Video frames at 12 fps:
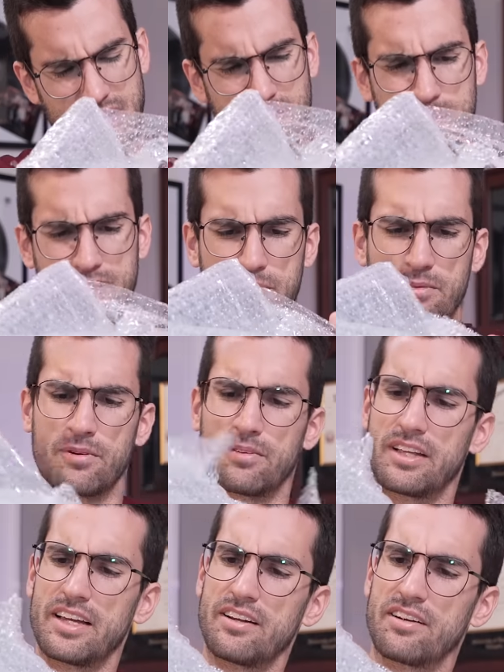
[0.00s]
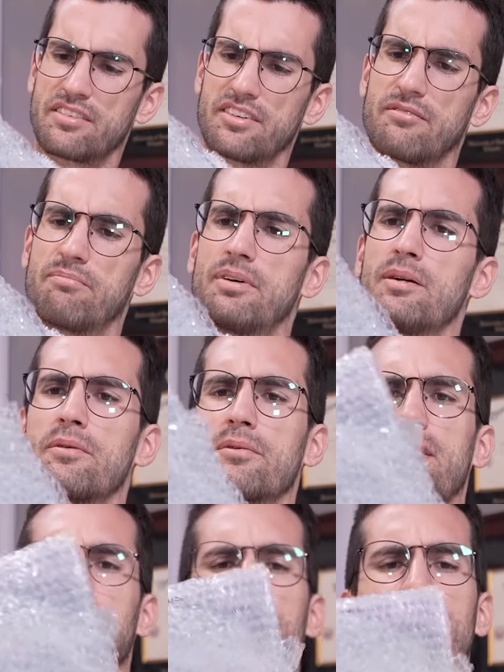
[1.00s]
How many more layers of bubble
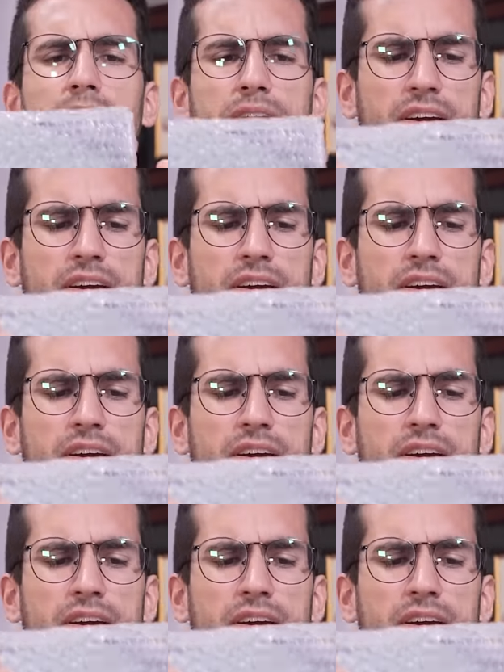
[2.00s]
wrap are